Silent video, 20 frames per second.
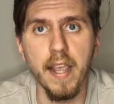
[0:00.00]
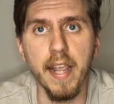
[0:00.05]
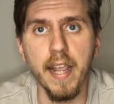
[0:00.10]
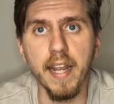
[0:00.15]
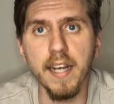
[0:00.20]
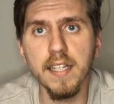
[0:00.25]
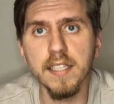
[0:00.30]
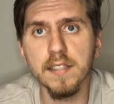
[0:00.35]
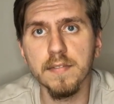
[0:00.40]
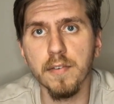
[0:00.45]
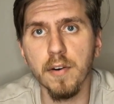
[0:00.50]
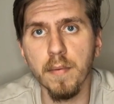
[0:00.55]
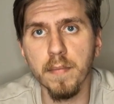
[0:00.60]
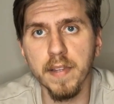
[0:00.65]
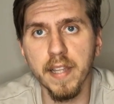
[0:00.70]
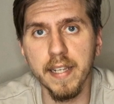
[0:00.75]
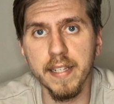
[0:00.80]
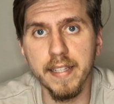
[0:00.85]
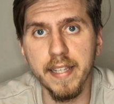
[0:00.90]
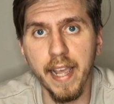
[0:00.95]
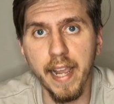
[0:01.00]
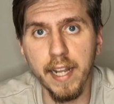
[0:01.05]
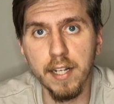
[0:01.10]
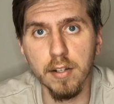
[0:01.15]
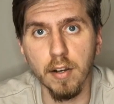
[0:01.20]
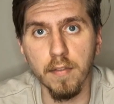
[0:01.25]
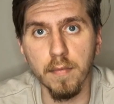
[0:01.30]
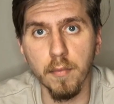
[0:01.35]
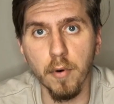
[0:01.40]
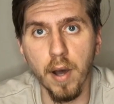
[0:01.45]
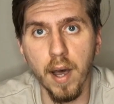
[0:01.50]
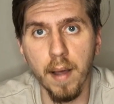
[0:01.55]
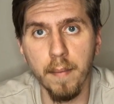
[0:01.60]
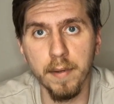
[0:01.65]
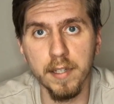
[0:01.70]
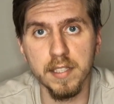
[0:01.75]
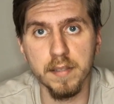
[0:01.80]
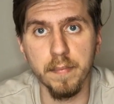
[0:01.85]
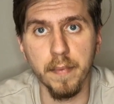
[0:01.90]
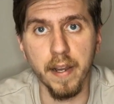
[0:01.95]
It is from the date of
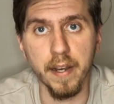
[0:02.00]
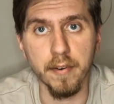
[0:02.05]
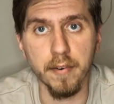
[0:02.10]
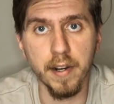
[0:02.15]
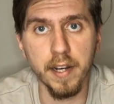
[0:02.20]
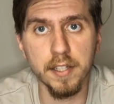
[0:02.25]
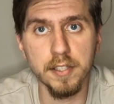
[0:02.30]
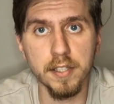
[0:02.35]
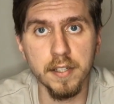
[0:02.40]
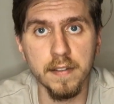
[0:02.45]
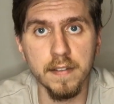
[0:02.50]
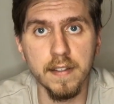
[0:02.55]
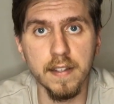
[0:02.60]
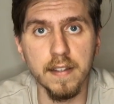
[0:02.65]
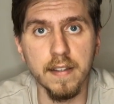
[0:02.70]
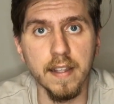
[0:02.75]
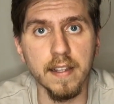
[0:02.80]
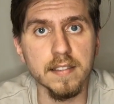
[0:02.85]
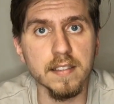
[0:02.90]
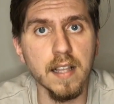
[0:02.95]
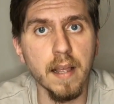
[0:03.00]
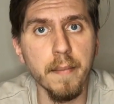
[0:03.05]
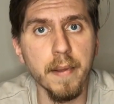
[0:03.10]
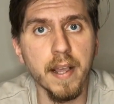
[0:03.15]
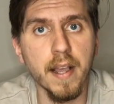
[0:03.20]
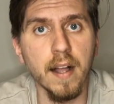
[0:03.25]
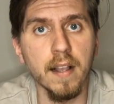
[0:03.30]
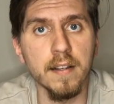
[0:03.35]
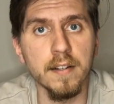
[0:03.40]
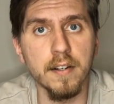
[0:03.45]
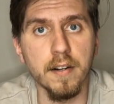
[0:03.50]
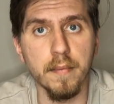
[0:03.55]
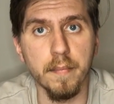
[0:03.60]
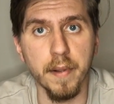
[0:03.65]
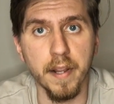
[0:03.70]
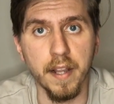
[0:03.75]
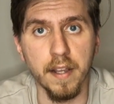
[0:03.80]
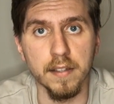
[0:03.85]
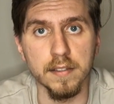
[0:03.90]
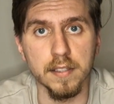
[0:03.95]
Muhammad's migration that the Islamic calendar
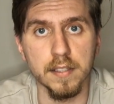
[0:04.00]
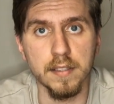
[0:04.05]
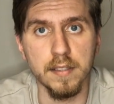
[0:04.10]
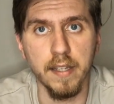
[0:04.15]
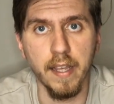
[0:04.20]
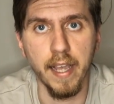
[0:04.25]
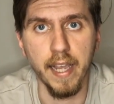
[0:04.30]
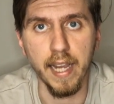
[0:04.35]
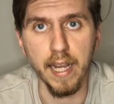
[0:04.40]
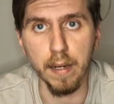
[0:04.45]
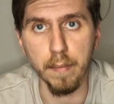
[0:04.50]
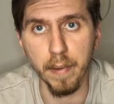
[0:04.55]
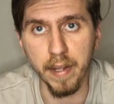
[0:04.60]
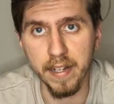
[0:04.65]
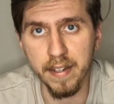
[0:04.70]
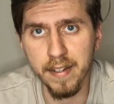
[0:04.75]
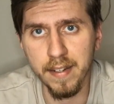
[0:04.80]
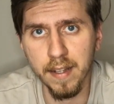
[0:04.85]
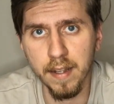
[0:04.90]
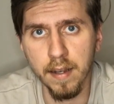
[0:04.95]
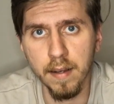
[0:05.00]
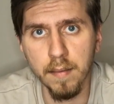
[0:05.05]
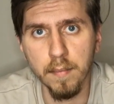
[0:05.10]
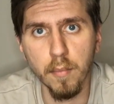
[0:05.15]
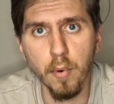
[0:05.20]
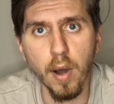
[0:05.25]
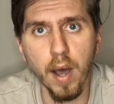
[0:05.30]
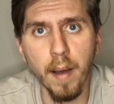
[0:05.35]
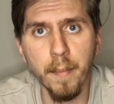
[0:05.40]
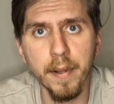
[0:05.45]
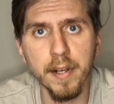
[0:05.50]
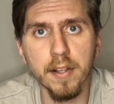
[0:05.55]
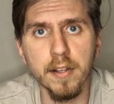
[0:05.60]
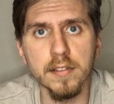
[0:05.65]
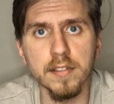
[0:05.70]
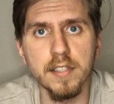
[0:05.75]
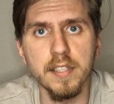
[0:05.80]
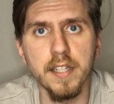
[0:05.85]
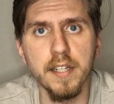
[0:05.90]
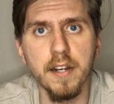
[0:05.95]
begins. In Medina, Muhammad
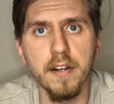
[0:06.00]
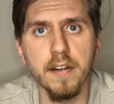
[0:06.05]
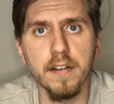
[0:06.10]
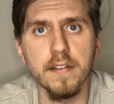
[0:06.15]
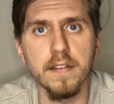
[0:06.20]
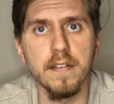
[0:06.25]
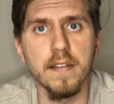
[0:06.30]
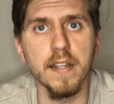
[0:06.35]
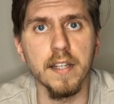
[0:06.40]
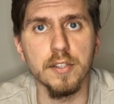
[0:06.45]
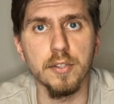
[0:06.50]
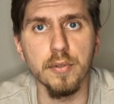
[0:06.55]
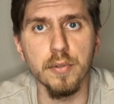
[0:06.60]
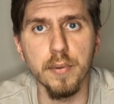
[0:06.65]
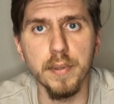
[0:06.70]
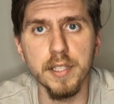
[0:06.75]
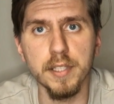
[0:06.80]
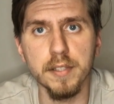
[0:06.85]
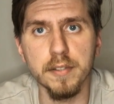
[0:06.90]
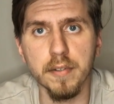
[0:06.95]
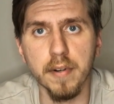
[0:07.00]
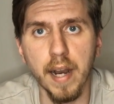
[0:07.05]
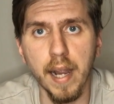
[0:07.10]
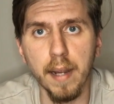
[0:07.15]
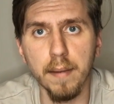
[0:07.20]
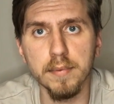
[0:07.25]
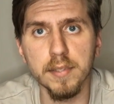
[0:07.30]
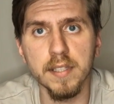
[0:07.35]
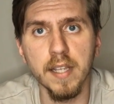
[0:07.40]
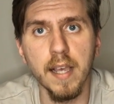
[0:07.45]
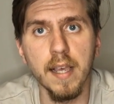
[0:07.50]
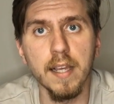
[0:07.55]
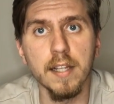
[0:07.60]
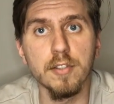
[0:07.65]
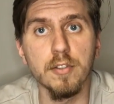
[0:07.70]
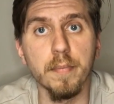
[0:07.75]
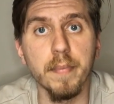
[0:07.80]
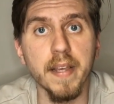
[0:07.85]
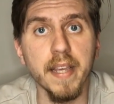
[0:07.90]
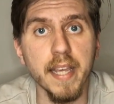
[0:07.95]
considered the Jewish tribes
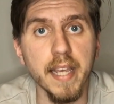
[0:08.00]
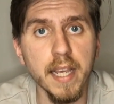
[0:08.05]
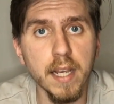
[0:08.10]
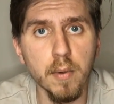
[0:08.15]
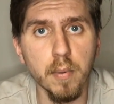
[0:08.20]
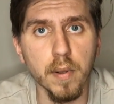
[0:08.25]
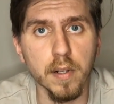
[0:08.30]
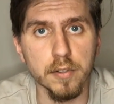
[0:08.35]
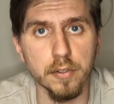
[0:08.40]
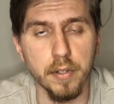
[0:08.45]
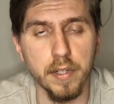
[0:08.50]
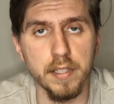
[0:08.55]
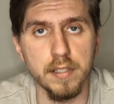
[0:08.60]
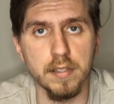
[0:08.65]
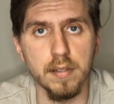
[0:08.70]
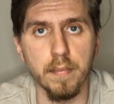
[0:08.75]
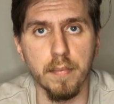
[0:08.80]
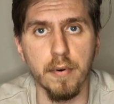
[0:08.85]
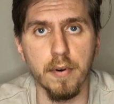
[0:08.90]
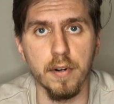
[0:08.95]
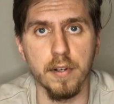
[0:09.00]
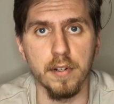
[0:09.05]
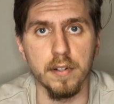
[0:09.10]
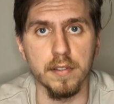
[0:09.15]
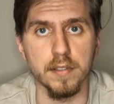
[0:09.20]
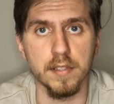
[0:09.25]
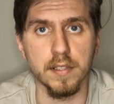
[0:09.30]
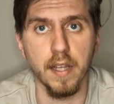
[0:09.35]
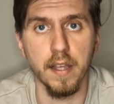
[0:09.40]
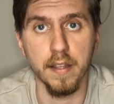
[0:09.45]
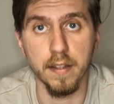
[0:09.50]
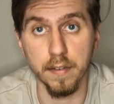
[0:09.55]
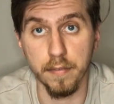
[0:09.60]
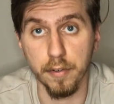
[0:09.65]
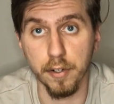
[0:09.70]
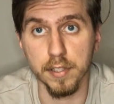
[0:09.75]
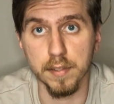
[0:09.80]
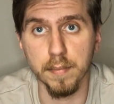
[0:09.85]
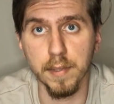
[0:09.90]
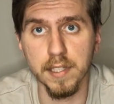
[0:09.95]
to be equal to his supporters, the
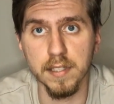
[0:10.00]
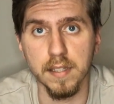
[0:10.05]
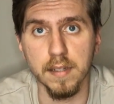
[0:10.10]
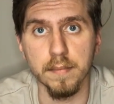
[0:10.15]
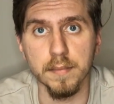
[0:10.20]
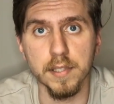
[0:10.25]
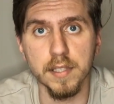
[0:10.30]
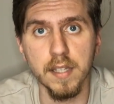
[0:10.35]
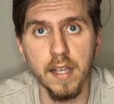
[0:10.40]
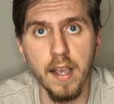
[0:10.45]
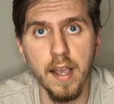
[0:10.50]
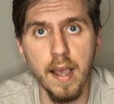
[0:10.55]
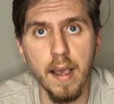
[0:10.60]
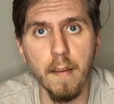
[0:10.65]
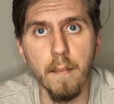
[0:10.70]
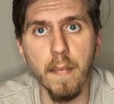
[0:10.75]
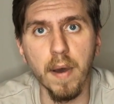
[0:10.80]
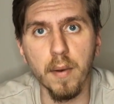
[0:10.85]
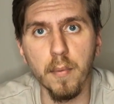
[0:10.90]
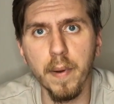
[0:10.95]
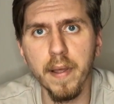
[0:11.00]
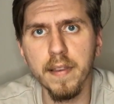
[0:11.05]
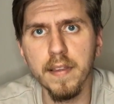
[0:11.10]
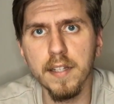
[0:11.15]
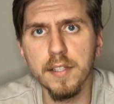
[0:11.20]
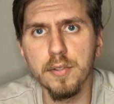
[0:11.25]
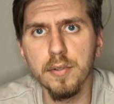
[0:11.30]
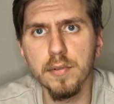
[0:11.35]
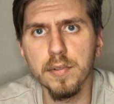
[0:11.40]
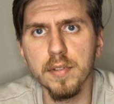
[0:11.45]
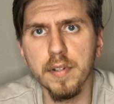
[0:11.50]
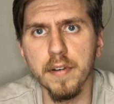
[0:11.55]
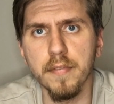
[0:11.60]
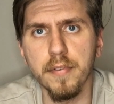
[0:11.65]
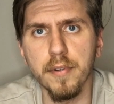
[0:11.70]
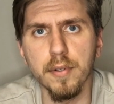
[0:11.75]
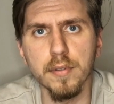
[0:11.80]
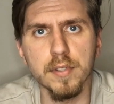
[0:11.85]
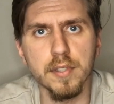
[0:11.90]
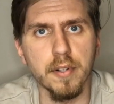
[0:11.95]
first Muslims. But when the Jews
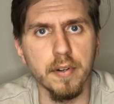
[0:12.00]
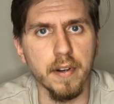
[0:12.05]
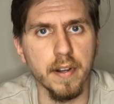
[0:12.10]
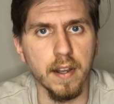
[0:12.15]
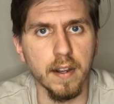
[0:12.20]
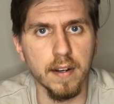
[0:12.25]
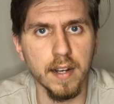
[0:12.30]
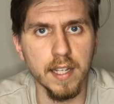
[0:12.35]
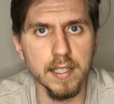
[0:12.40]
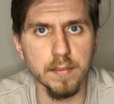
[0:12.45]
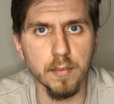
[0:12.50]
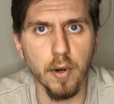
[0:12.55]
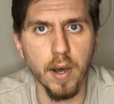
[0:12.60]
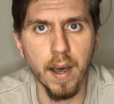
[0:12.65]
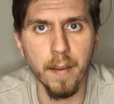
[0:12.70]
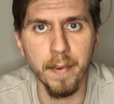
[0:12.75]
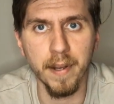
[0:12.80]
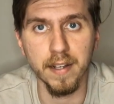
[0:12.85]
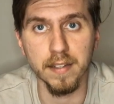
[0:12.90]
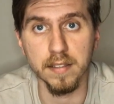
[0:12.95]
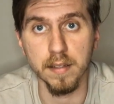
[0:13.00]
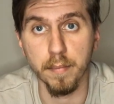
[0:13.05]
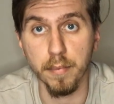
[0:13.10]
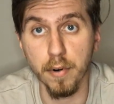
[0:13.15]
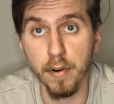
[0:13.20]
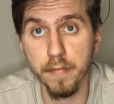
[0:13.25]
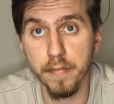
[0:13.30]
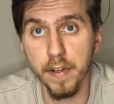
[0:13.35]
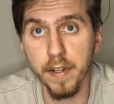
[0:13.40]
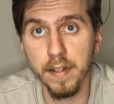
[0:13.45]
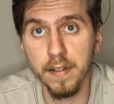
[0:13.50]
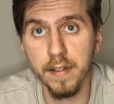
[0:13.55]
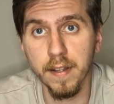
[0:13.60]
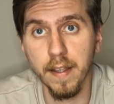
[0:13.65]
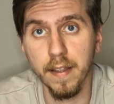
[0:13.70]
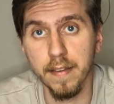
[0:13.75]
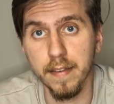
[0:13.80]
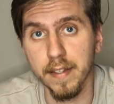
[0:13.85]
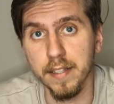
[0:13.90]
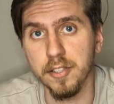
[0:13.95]
refused to recognize Muhammad as a prophet,
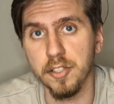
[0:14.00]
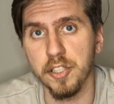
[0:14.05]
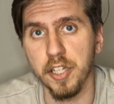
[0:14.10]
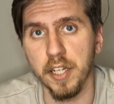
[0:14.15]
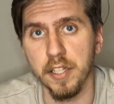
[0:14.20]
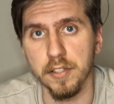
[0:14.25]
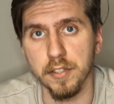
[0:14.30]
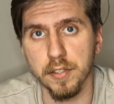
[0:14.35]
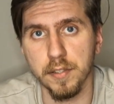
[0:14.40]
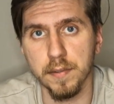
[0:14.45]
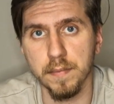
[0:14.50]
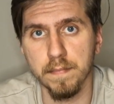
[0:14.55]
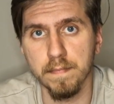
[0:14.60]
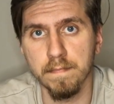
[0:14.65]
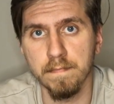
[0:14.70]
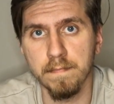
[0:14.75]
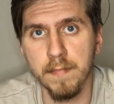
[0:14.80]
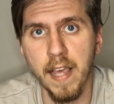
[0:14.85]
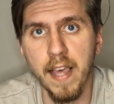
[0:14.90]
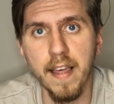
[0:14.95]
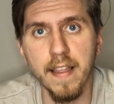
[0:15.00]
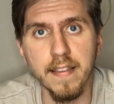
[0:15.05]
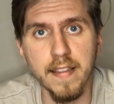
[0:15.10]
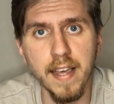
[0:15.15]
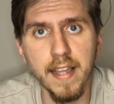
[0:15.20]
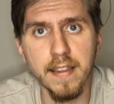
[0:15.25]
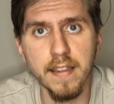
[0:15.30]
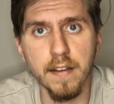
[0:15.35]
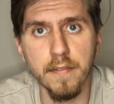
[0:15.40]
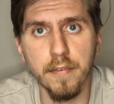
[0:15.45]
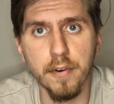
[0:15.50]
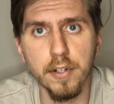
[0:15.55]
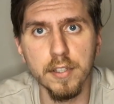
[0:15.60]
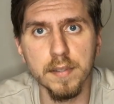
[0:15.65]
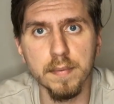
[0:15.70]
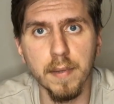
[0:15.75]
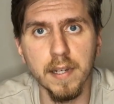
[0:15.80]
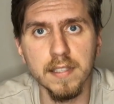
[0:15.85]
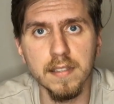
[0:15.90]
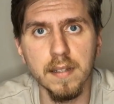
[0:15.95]
this changed. Then the
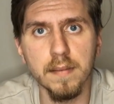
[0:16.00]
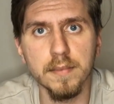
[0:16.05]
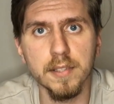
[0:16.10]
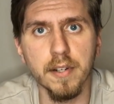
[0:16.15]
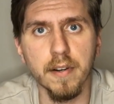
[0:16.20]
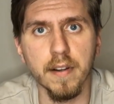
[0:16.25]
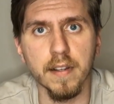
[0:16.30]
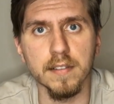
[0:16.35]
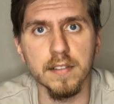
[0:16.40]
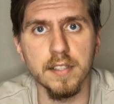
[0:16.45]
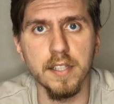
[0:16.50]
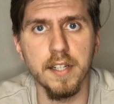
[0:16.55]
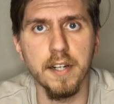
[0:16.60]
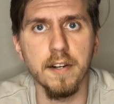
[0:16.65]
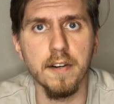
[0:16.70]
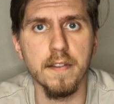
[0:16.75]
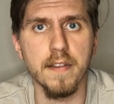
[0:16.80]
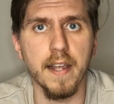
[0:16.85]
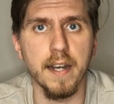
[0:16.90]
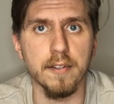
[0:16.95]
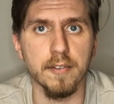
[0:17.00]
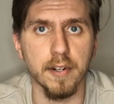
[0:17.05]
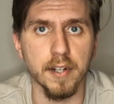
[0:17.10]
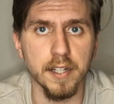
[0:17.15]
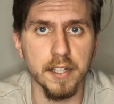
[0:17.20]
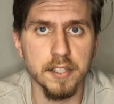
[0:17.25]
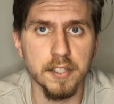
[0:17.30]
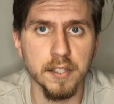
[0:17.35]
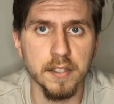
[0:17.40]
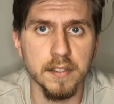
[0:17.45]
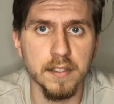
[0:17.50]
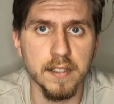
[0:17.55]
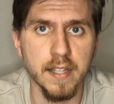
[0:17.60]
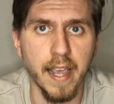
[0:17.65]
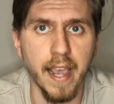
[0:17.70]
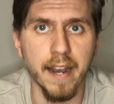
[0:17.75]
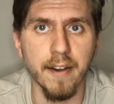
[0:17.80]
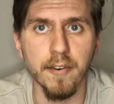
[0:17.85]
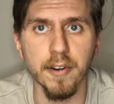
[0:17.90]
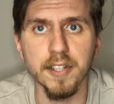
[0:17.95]
first Muslims reconsidered their traditions
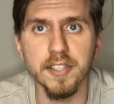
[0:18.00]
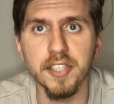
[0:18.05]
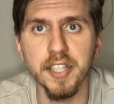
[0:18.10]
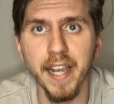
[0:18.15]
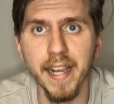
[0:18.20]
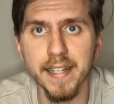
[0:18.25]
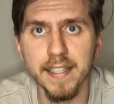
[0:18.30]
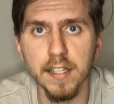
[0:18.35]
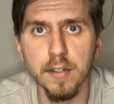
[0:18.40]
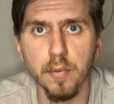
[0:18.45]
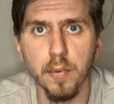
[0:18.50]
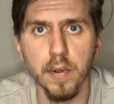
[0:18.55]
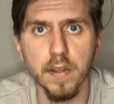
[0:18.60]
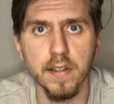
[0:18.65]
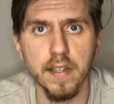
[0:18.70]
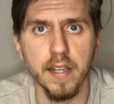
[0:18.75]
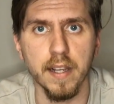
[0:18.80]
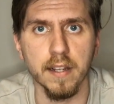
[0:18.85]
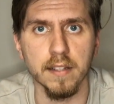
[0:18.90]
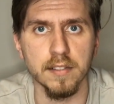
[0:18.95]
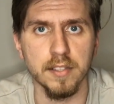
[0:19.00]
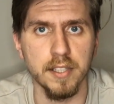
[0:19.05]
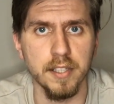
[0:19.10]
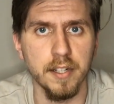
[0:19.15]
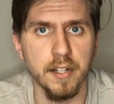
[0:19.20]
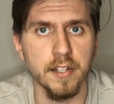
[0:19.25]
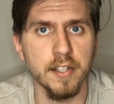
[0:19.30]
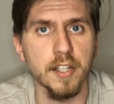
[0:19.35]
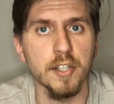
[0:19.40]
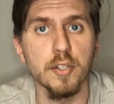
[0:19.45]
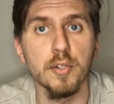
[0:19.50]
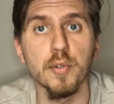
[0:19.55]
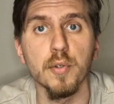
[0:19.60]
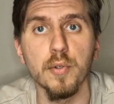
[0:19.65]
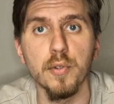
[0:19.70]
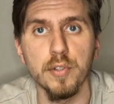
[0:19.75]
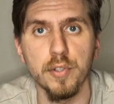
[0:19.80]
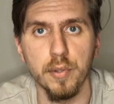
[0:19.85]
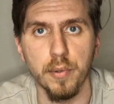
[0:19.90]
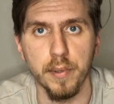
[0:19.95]
and rejected what they considered
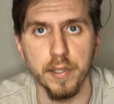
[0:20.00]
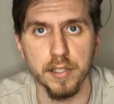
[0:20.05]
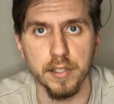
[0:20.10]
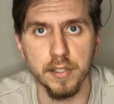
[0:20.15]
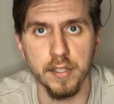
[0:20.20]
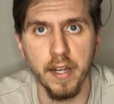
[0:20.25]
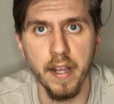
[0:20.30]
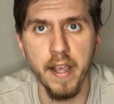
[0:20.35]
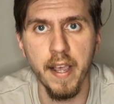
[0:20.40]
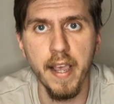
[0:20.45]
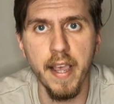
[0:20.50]
too Jewish.